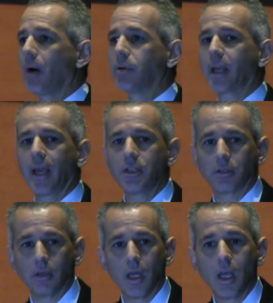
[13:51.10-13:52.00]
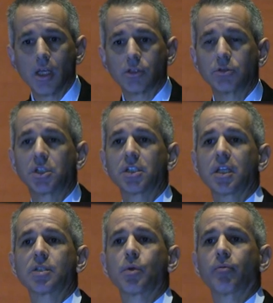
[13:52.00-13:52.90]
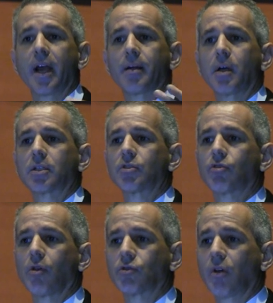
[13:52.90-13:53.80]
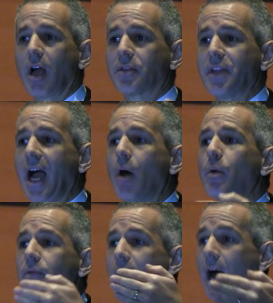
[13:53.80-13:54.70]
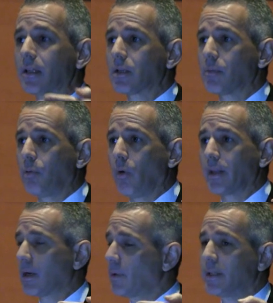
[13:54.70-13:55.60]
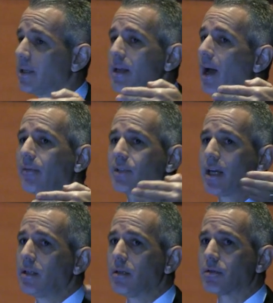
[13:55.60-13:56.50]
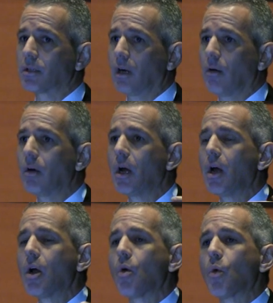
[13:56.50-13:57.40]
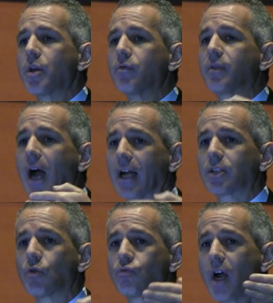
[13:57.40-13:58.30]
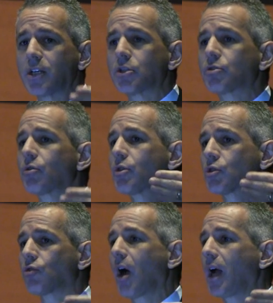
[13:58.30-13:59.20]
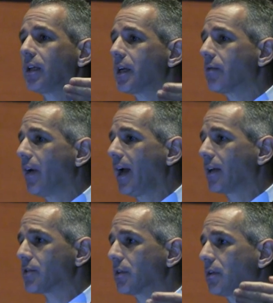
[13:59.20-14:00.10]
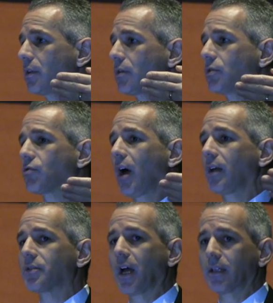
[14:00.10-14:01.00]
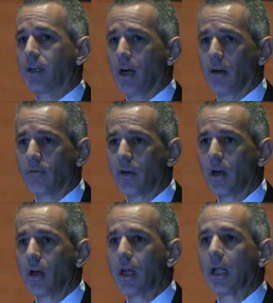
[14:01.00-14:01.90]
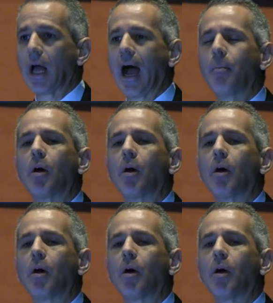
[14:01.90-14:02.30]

publication. So just as with randomized controlled trials, now we've gotten to the point that we didn't have 10 years ago, where you've got to register your trial in advance in clinicaltrials.gov, how